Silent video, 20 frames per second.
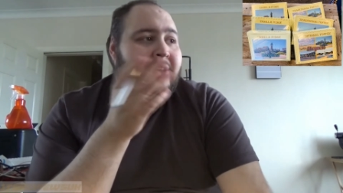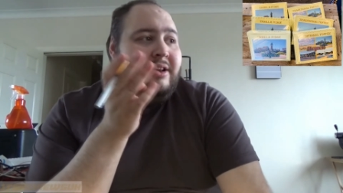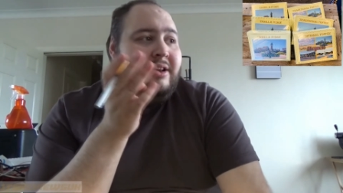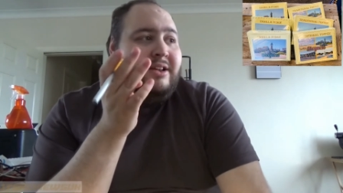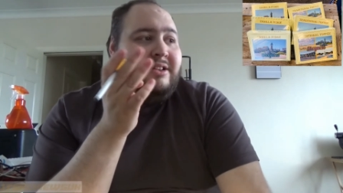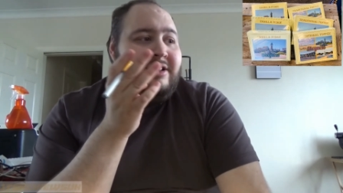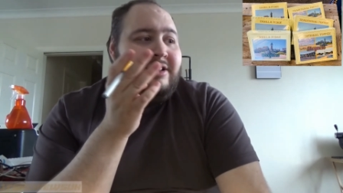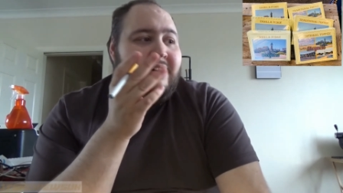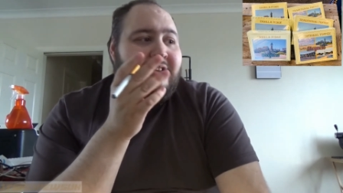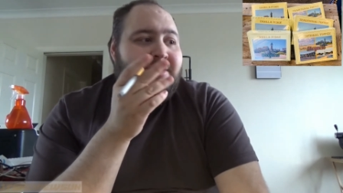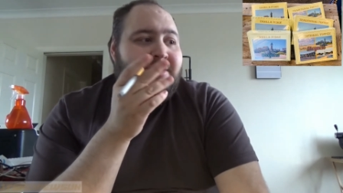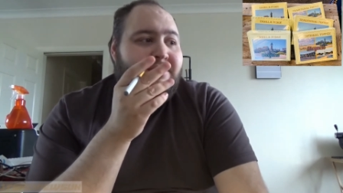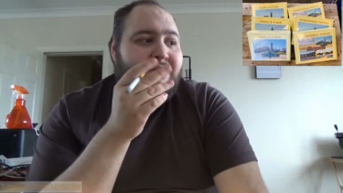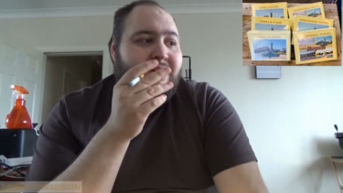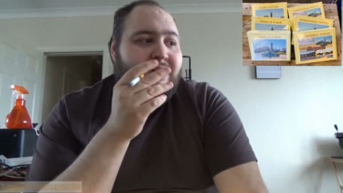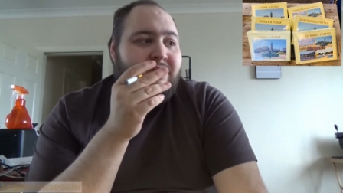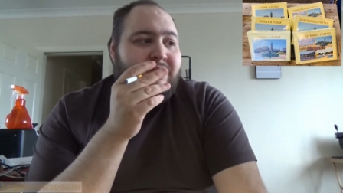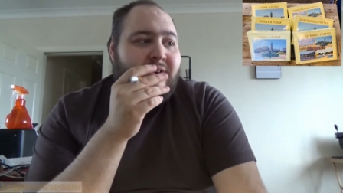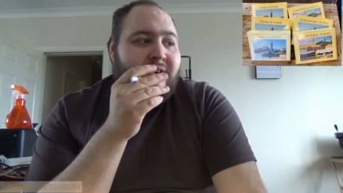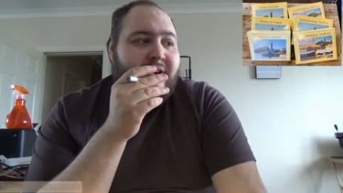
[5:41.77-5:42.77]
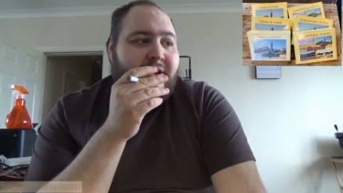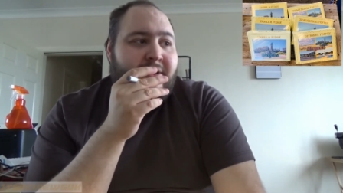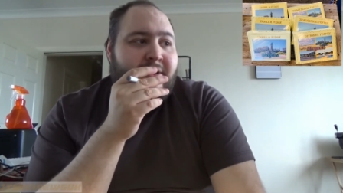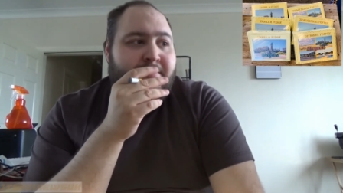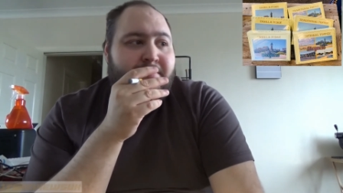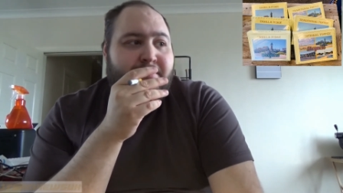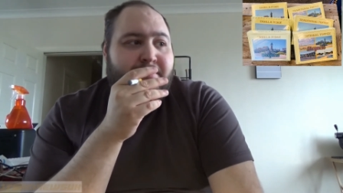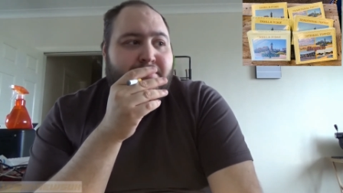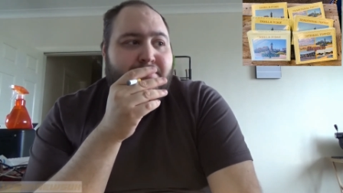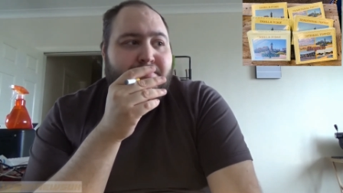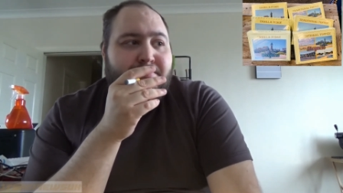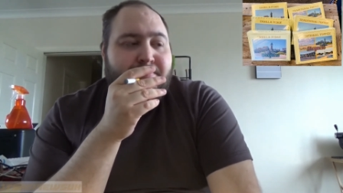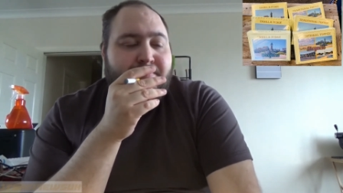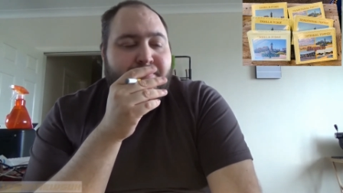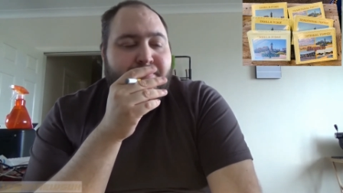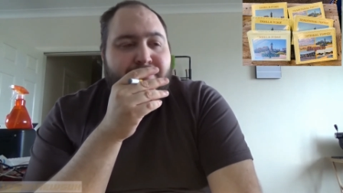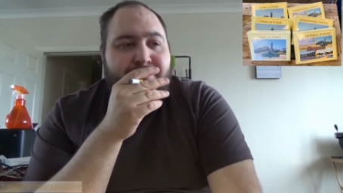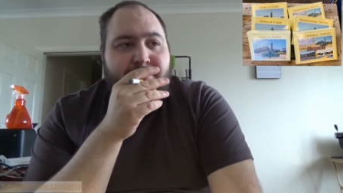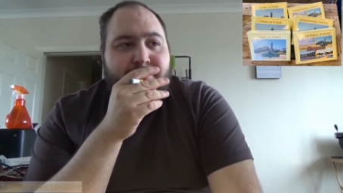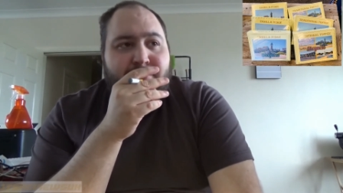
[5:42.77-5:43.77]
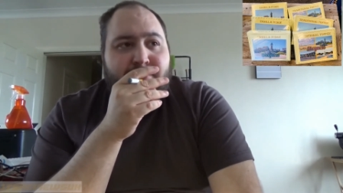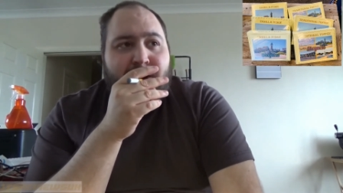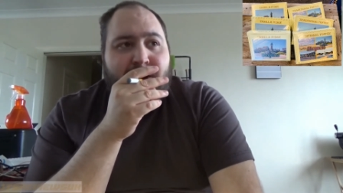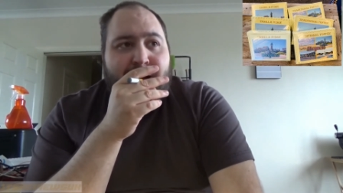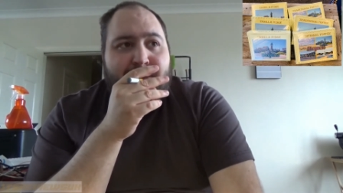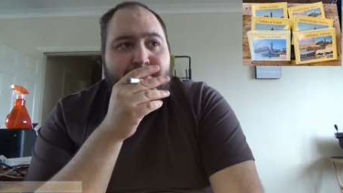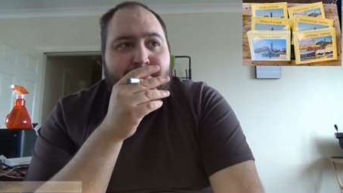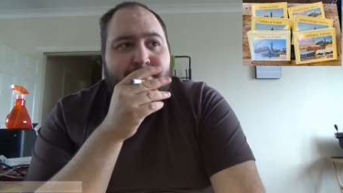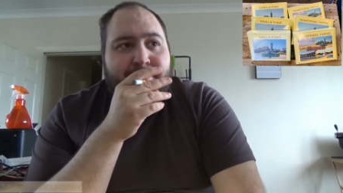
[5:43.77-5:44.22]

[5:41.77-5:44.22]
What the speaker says: They taste very, very crap.